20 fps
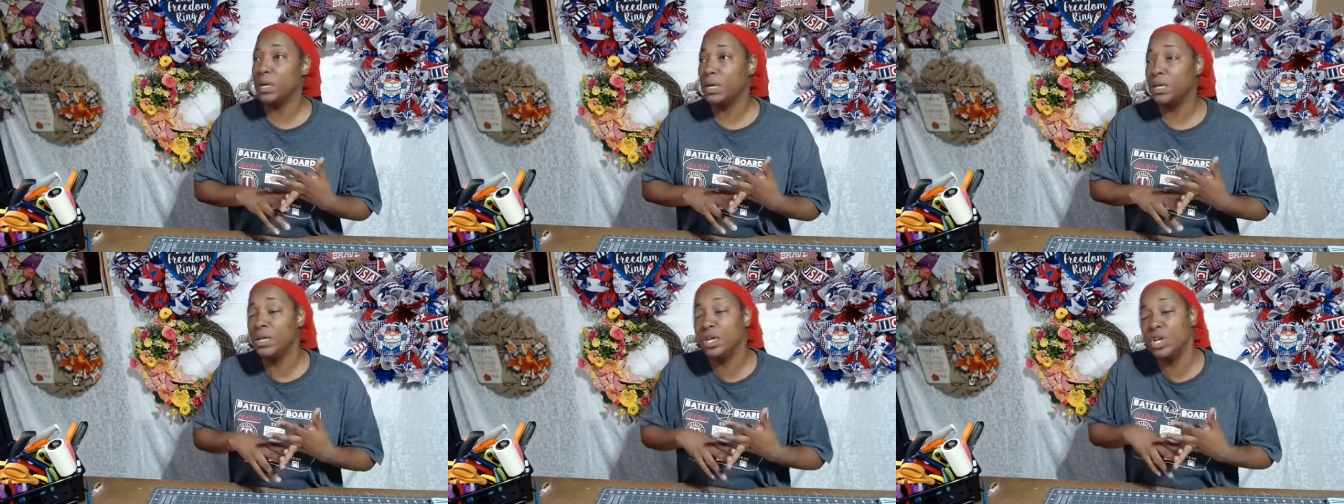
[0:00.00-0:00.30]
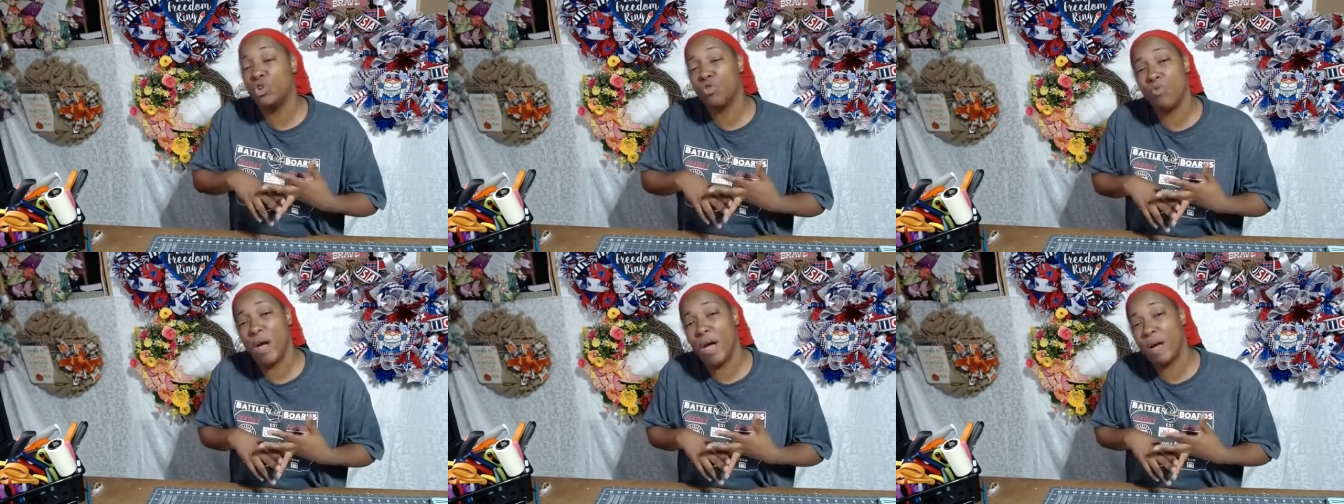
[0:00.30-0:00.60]
any
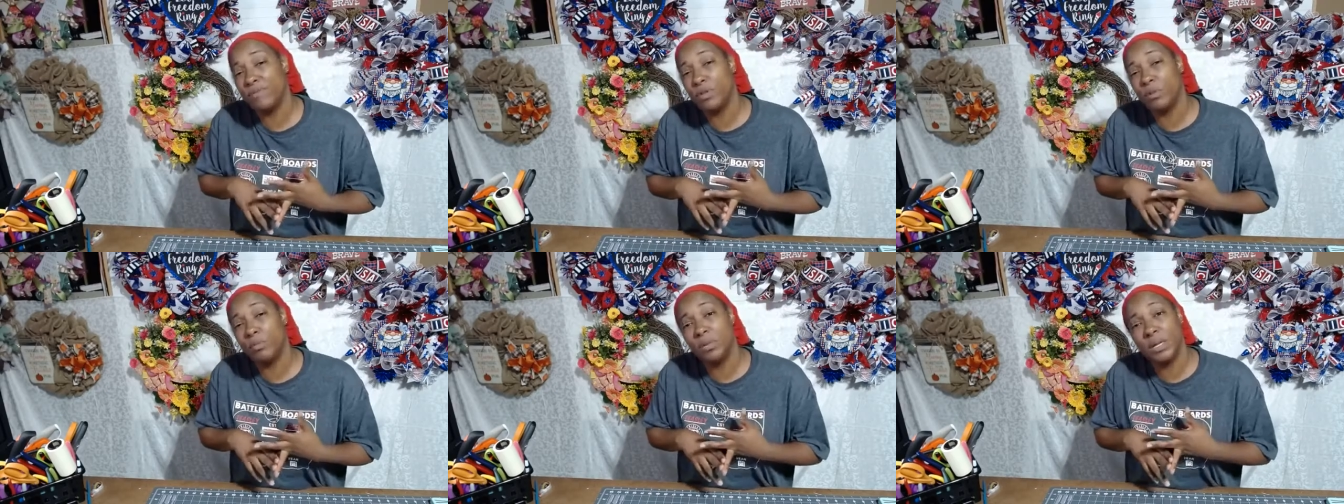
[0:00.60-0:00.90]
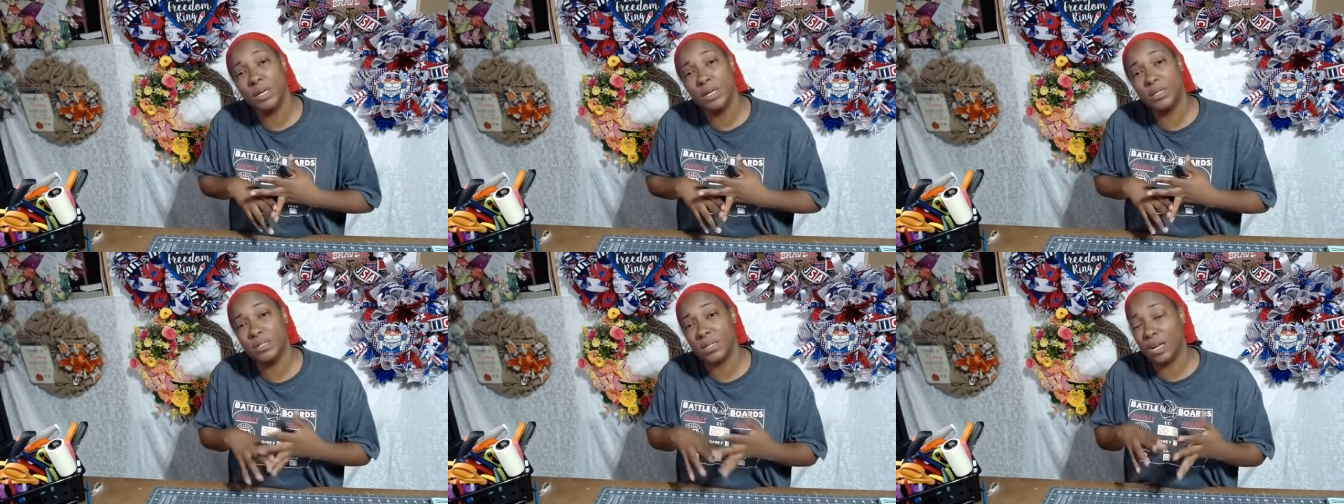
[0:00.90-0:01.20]
crafter
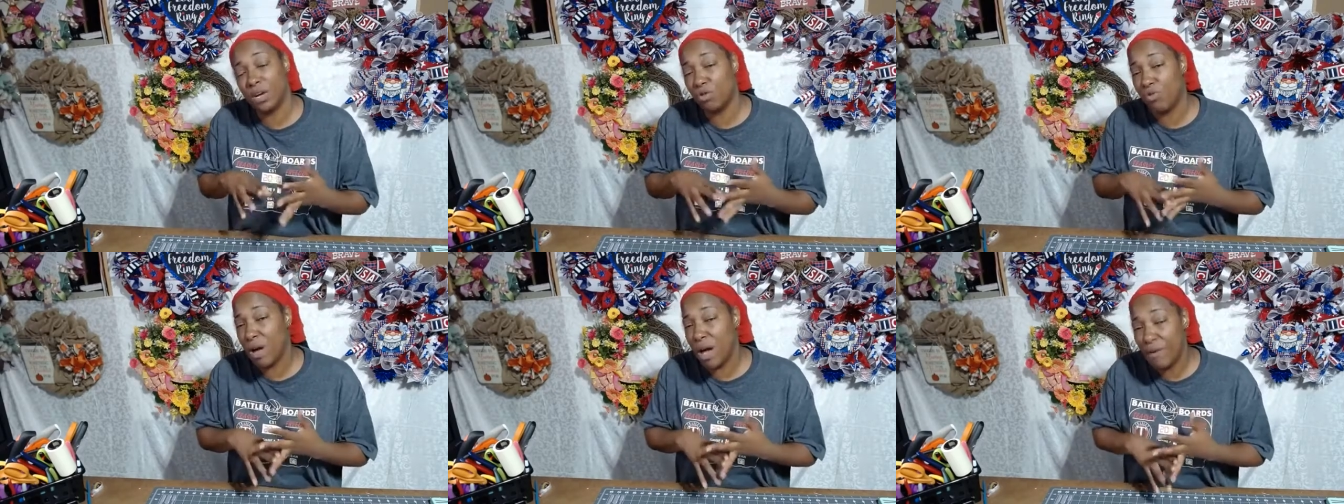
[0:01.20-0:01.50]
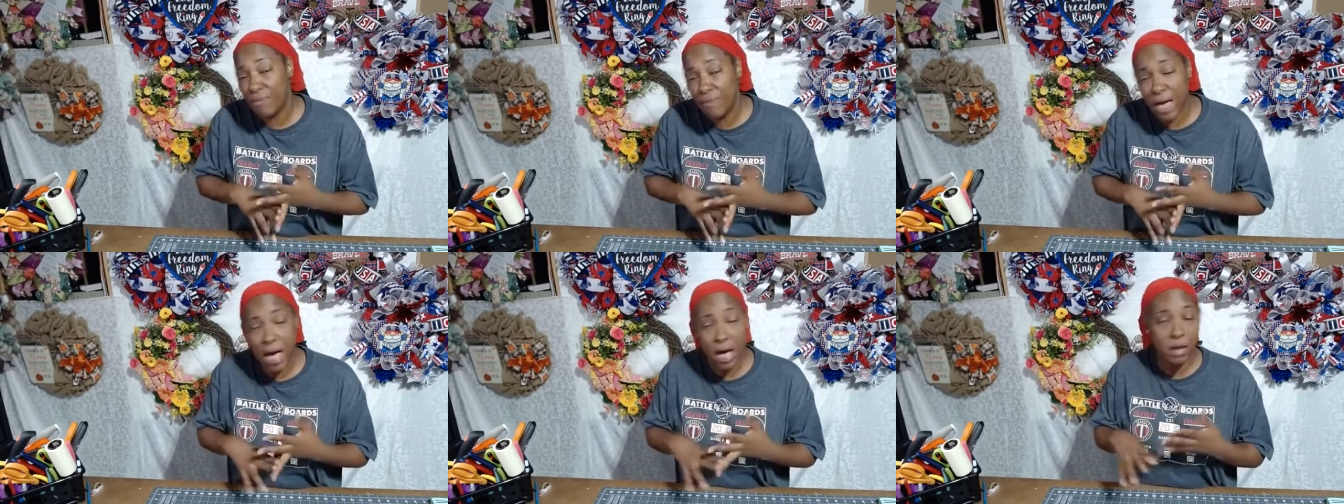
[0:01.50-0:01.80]
place like
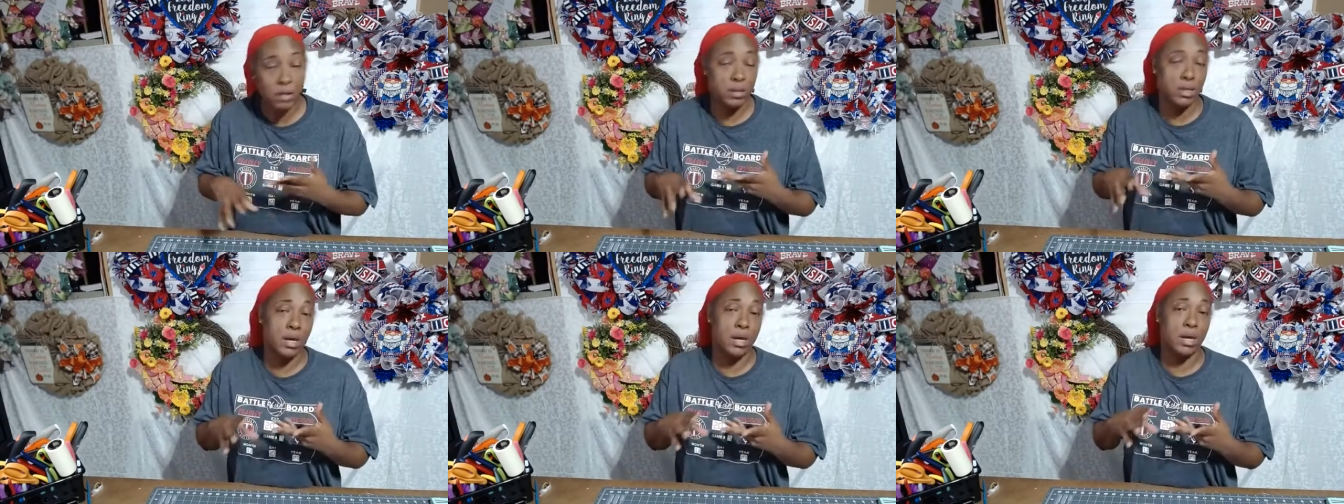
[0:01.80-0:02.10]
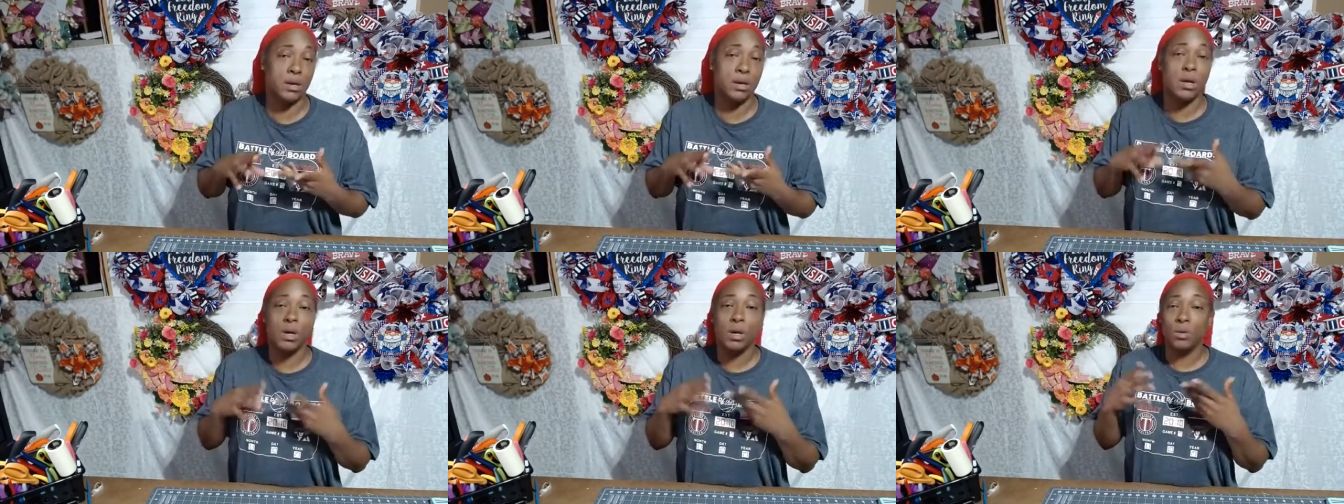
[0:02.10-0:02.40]
Craft
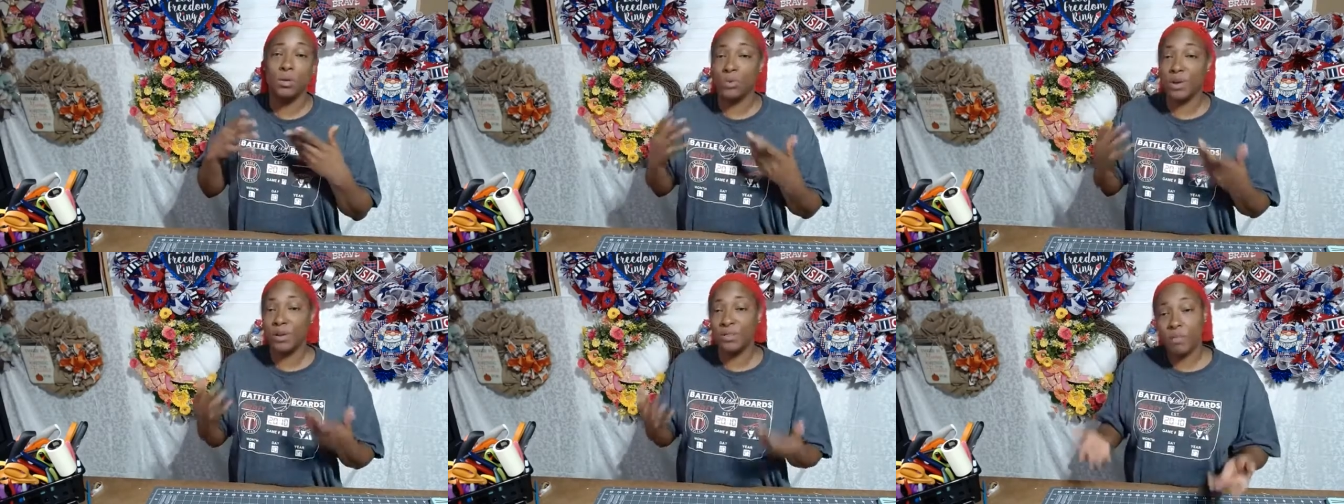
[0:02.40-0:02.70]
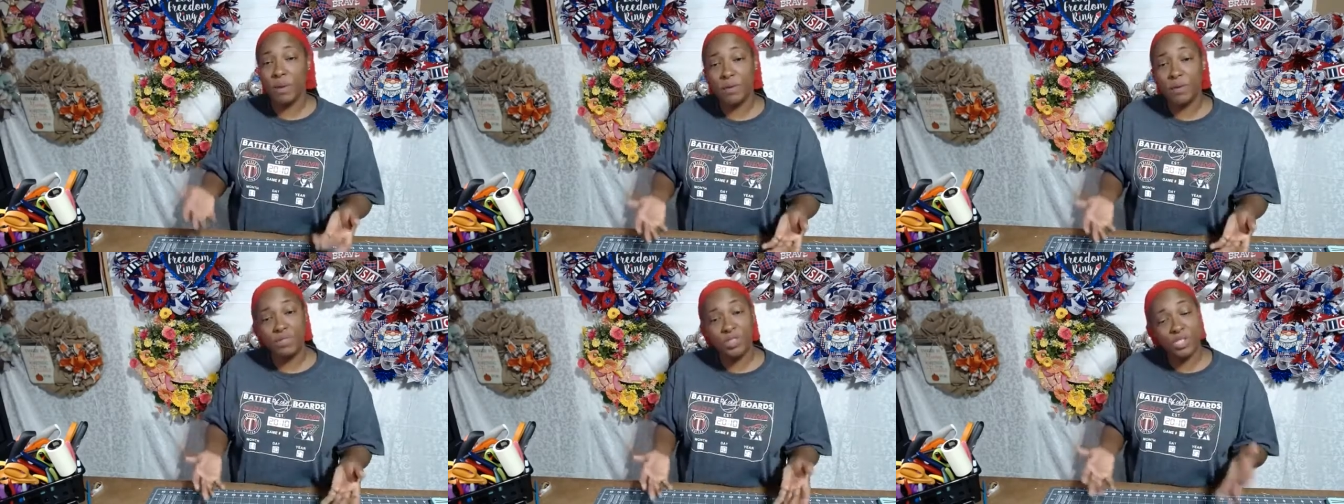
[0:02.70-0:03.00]
Outlet, we have to
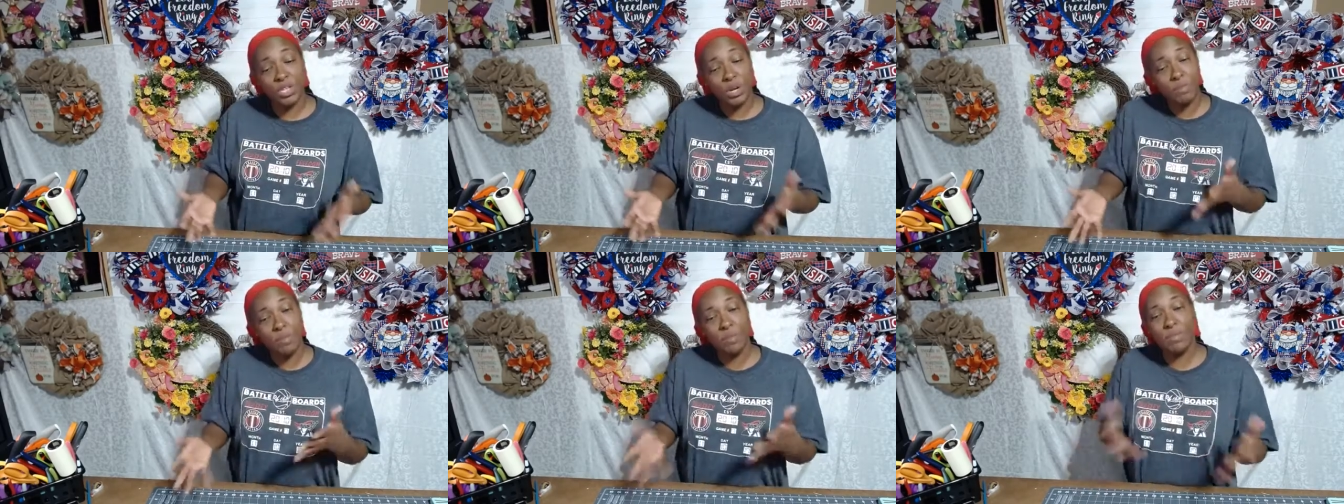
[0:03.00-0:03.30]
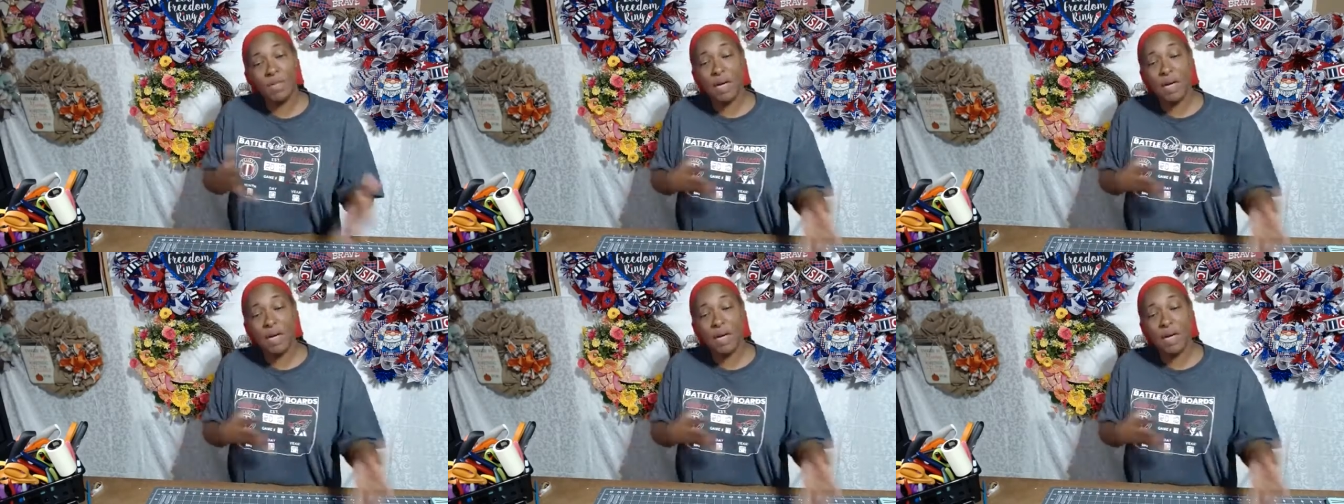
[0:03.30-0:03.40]
pay for shipping.